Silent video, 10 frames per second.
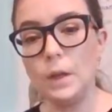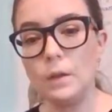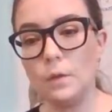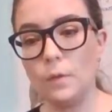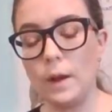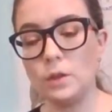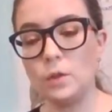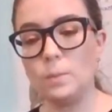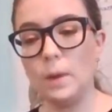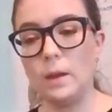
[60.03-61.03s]
the
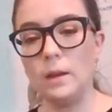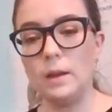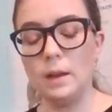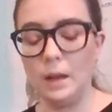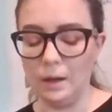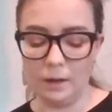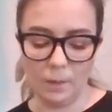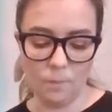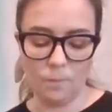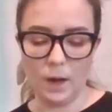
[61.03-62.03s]
French, but in
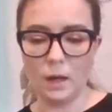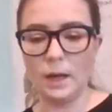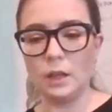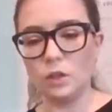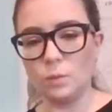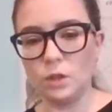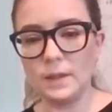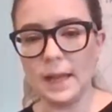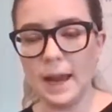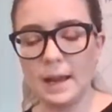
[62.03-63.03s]
American English, we
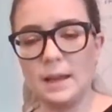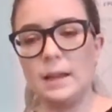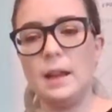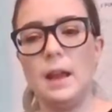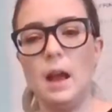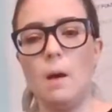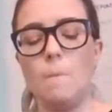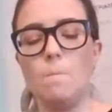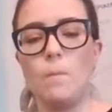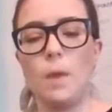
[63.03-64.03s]
just say Hannon.
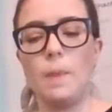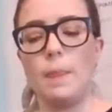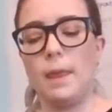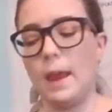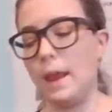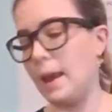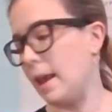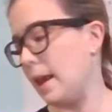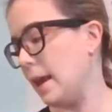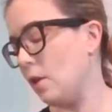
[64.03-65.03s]

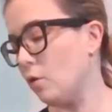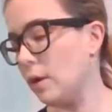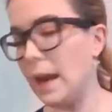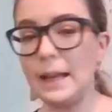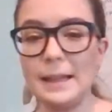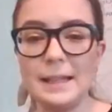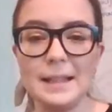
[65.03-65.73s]
He created these